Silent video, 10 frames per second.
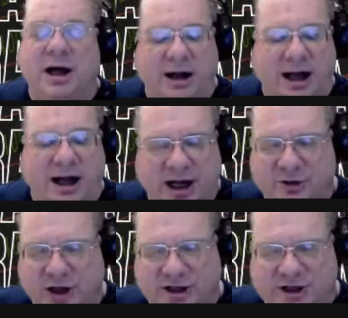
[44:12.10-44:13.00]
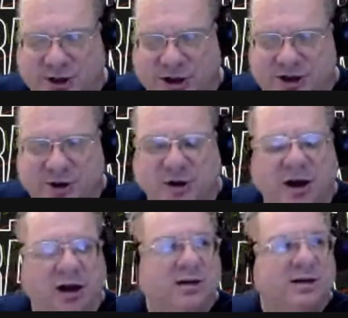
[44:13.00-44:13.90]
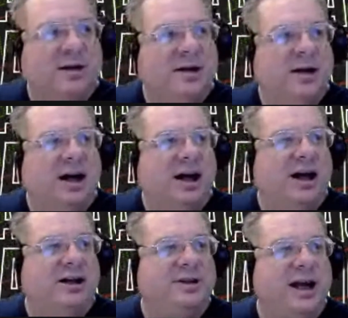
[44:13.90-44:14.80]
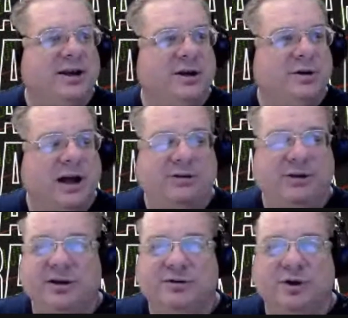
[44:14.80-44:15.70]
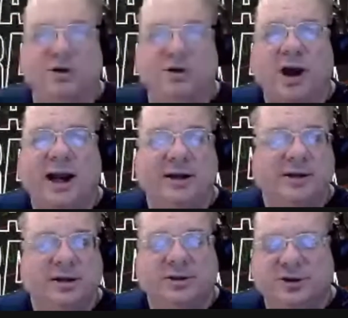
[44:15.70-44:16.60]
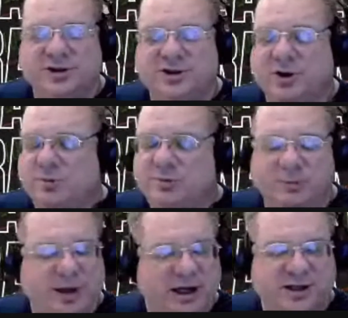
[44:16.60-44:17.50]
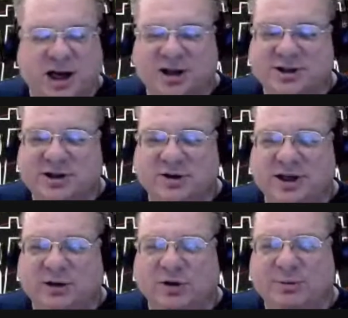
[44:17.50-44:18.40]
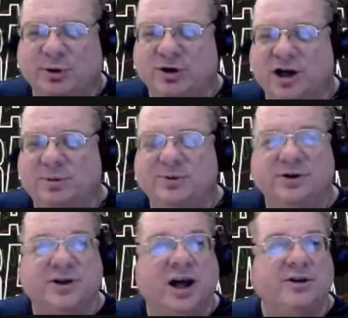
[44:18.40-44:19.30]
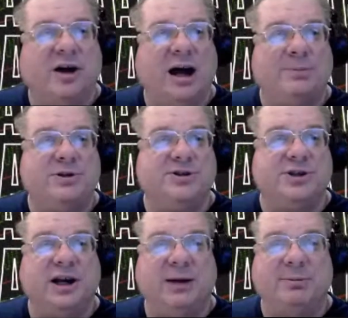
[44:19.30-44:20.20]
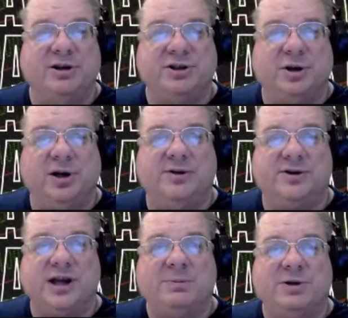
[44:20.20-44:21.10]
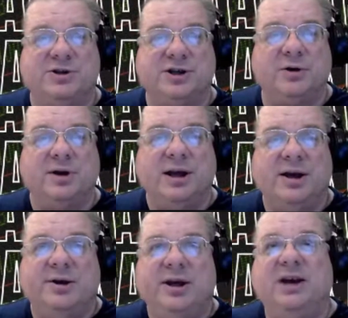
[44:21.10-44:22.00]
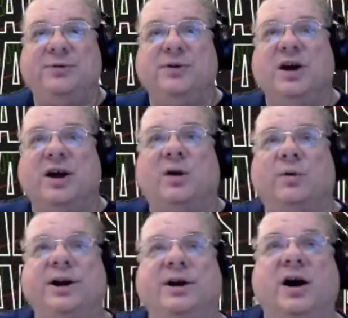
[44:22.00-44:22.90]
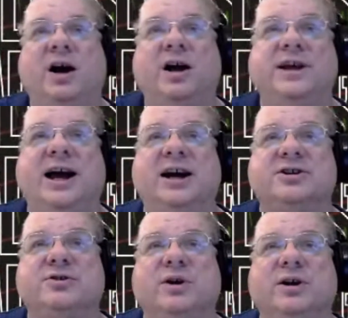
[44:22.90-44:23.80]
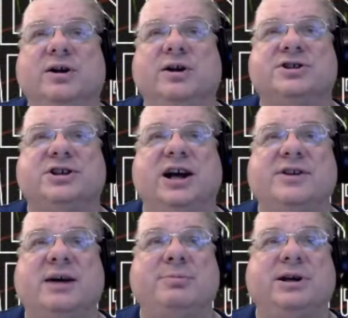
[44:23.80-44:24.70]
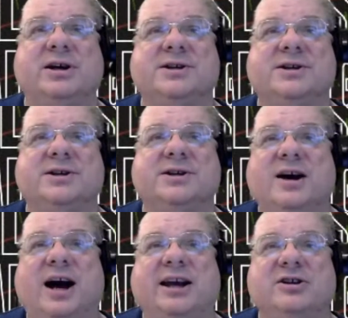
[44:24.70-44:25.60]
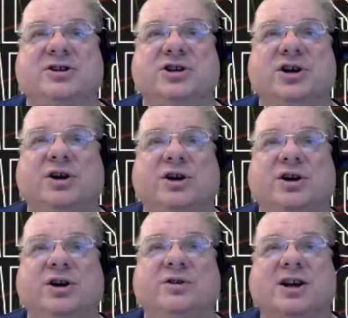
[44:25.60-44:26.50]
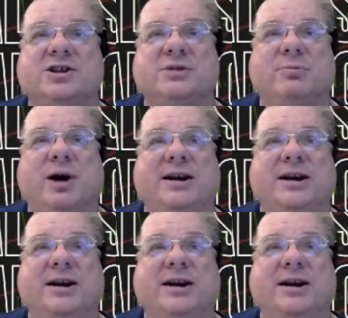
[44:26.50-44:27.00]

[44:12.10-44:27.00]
not trying to discourage you at all, Tycoon. I think you're doing great. Just don't, the penny stocks, you can get really burned on them. There's other options, and I'm going to show you those options. So if you're not already on the Action Trailer, stay on that, because I can show you some stocks that might